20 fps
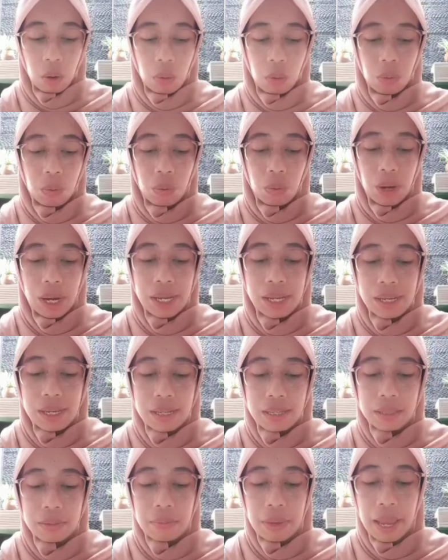Why
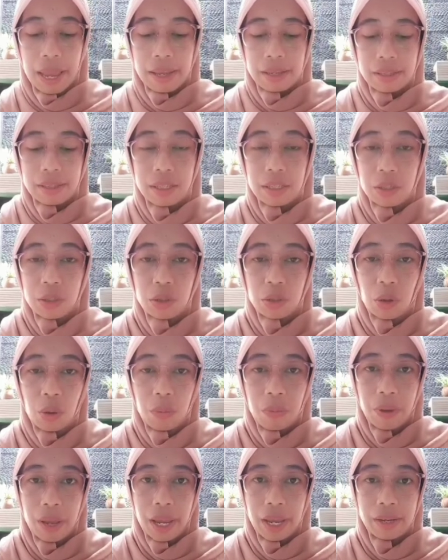is my accent so
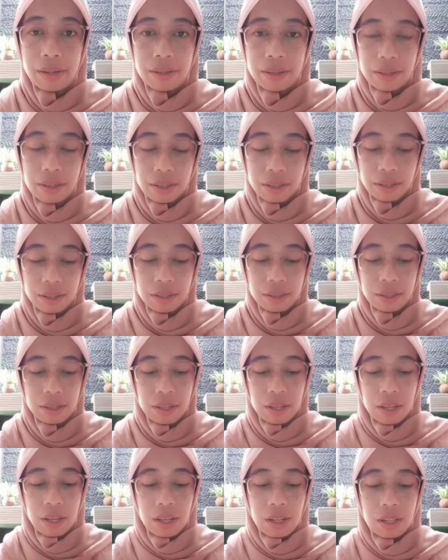bad?
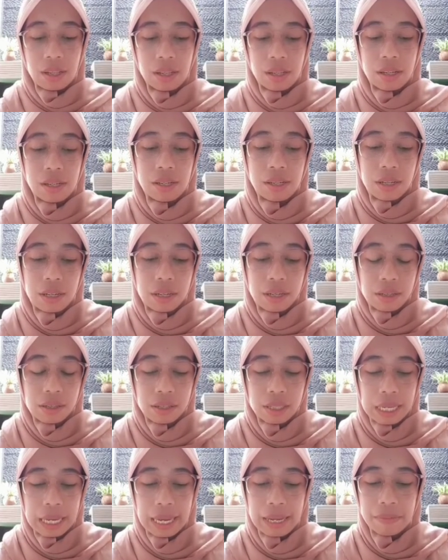
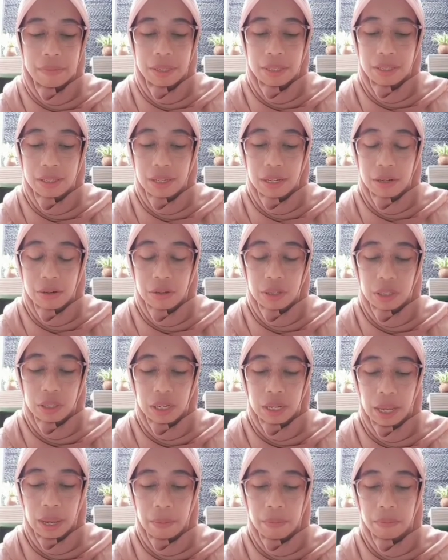Learners can be
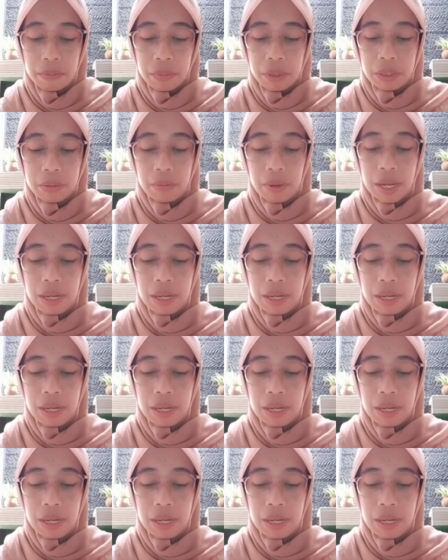seriously hampered by